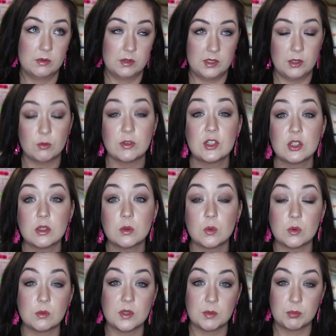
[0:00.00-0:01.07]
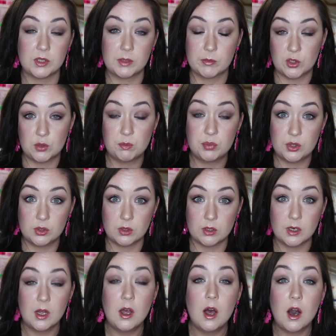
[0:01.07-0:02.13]
the original one was pretty much
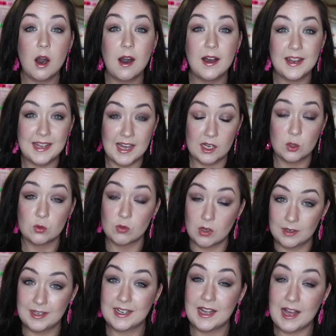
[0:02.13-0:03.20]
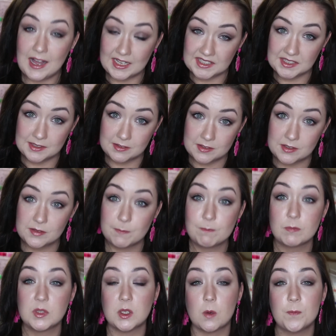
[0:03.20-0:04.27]
pure hyaluronic acid.
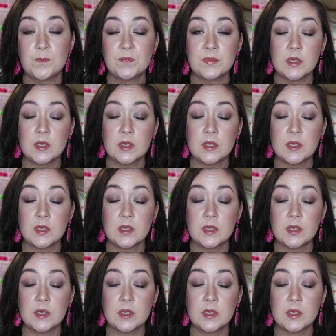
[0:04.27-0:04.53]
So